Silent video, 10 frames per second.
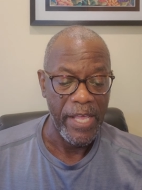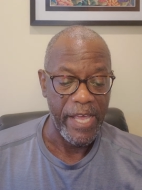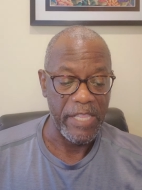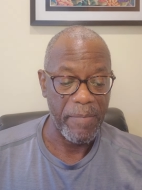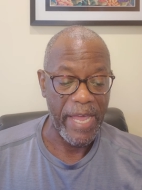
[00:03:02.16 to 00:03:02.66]

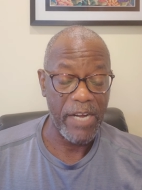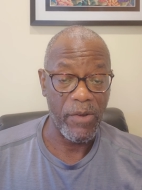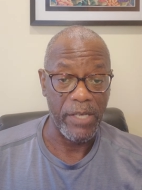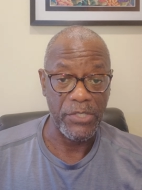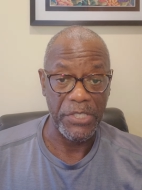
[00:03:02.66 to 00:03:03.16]
And the
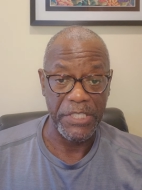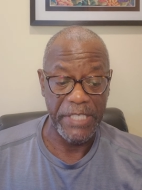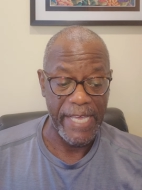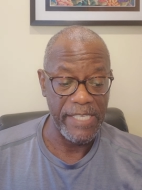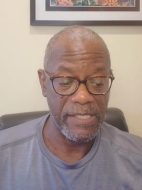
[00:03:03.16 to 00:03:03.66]
background to
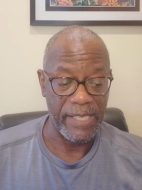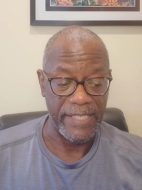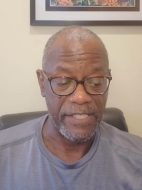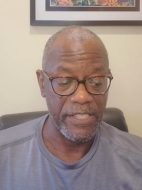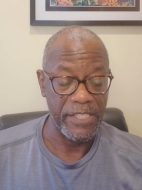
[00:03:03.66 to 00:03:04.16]
today's
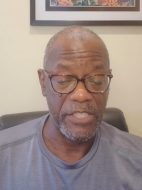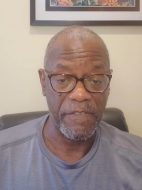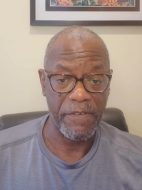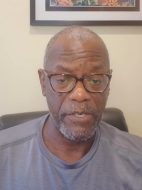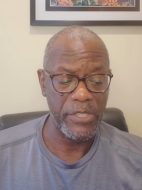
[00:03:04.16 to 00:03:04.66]
lesson is the
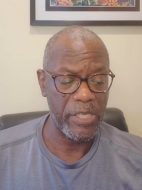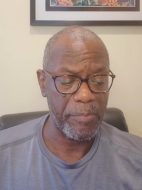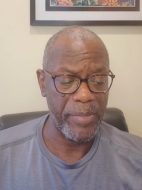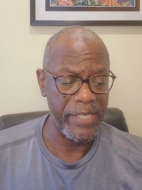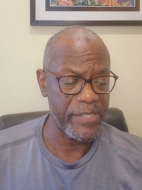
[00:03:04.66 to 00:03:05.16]
first
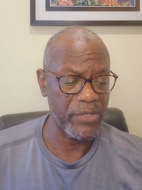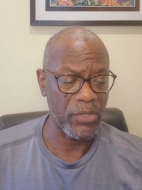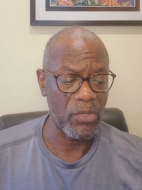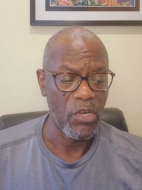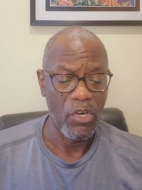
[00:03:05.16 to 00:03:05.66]

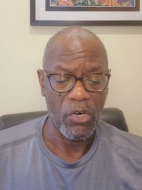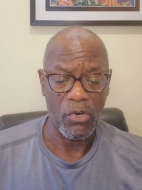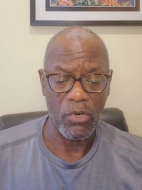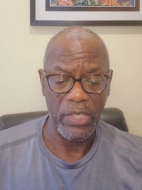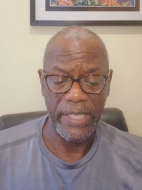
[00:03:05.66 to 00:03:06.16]
epistle
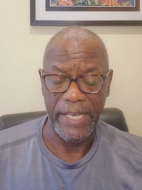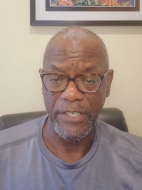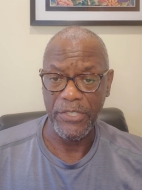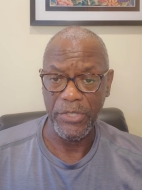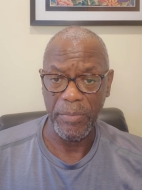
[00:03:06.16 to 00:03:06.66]
or letter
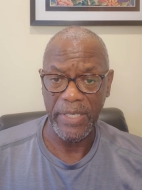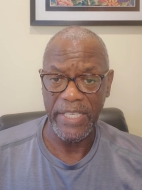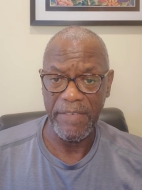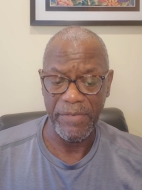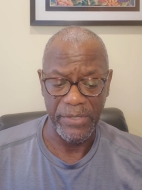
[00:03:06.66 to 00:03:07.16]
to the
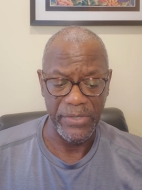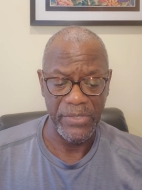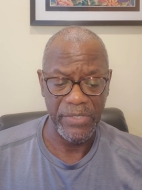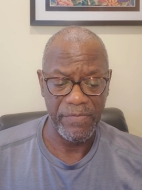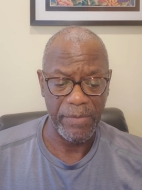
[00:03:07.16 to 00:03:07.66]

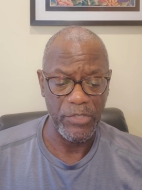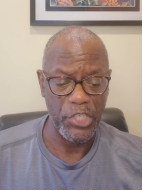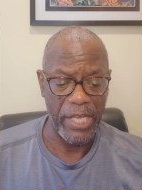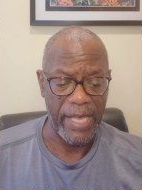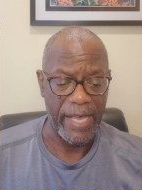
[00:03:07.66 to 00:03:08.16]
believers from
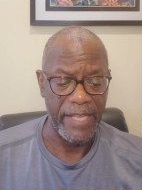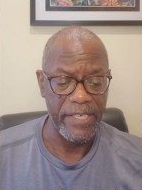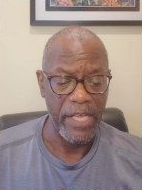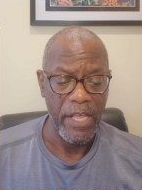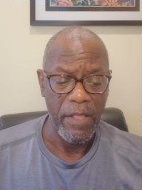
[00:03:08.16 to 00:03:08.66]

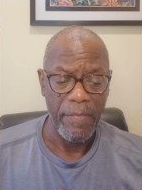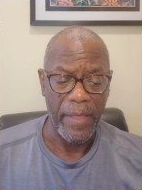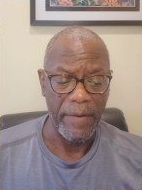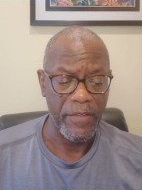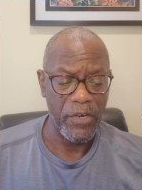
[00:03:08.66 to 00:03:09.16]
John.
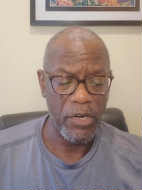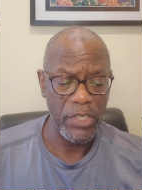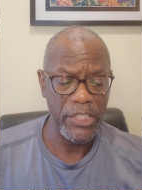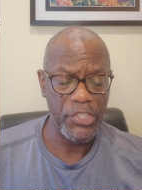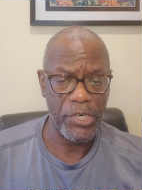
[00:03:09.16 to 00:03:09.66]
Now, the
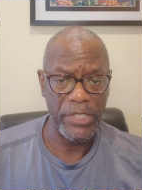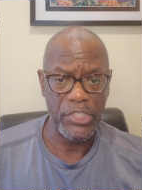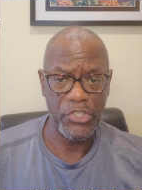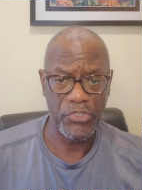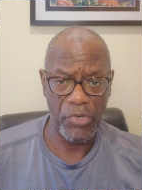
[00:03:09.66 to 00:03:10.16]
early
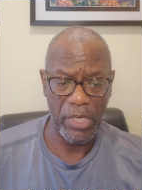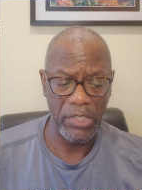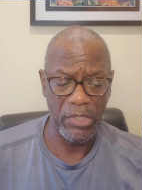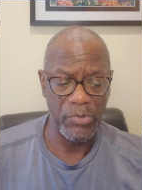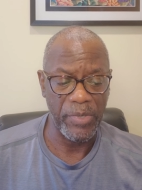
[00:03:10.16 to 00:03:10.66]
church
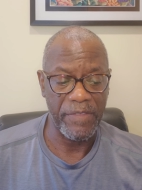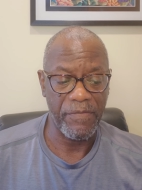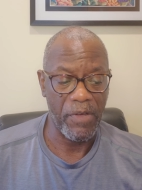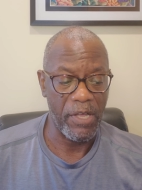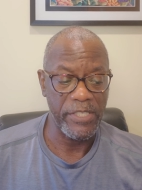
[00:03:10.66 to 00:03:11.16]
struggled with
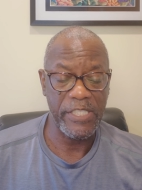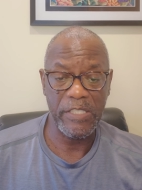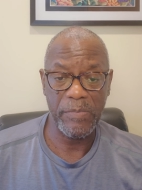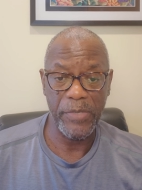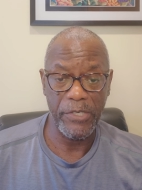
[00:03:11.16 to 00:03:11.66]
false
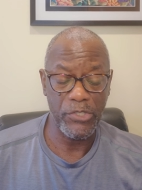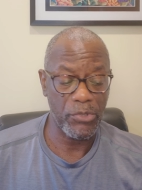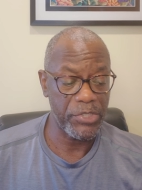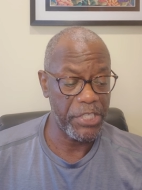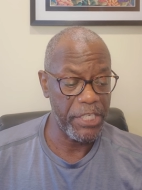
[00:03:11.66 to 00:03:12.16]

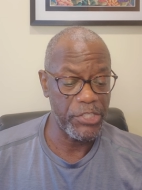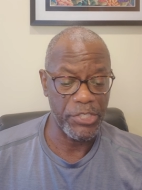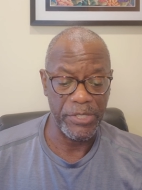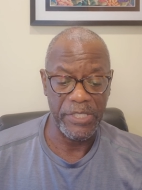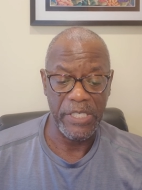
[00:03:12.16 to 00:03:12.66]
spiritual
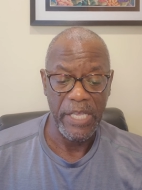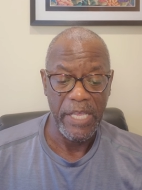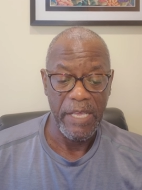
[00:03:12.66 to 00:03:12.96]
teachers.